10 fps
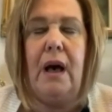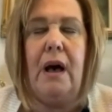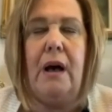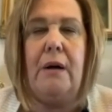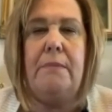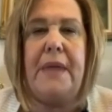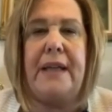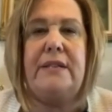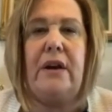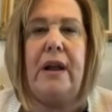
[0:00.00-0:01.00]
Um,
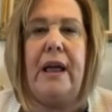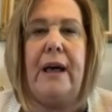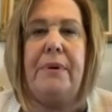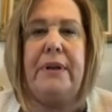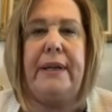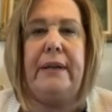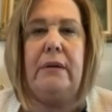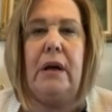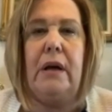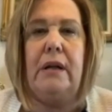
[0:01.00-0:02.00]
that started
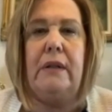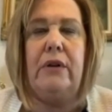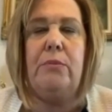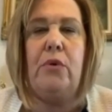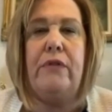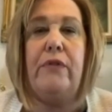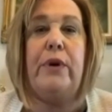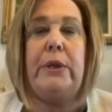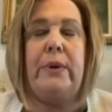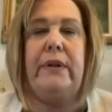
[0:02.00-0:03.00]
happening uh, a little more
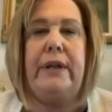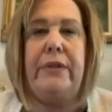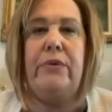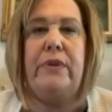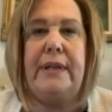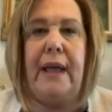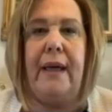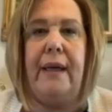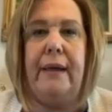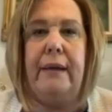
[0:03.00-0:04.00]
frequently through the
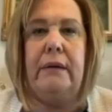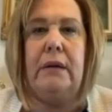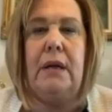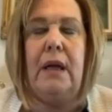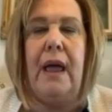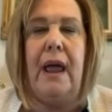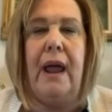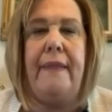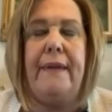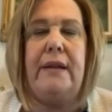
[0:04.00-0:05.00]
day.
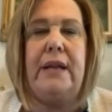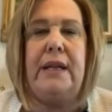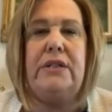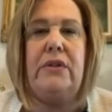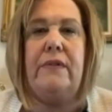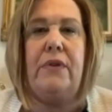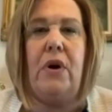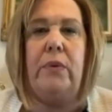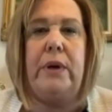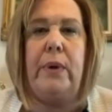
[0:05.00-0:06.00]
And then into the
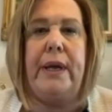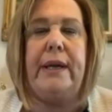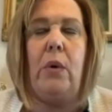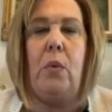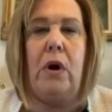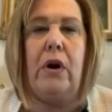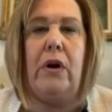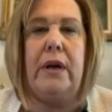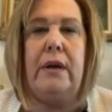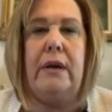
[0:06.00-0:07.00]
following week at
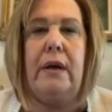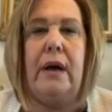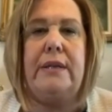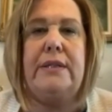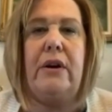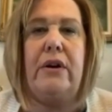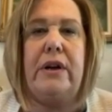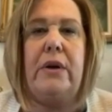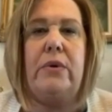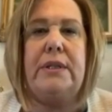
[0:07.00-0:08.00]
work, I
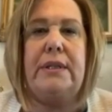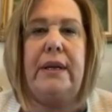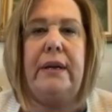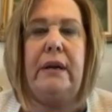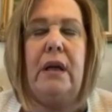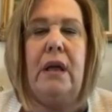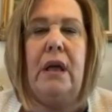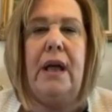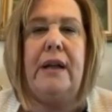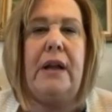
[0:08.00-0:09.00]
started noticing
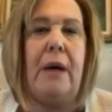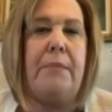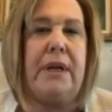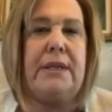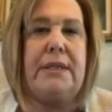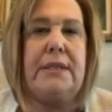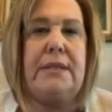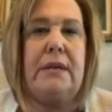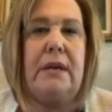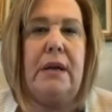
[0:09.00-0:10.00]
numbness
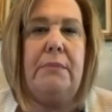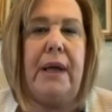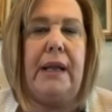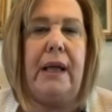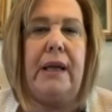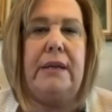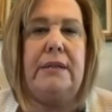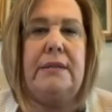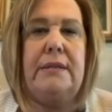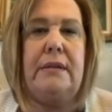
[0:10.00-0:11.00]
in my legs,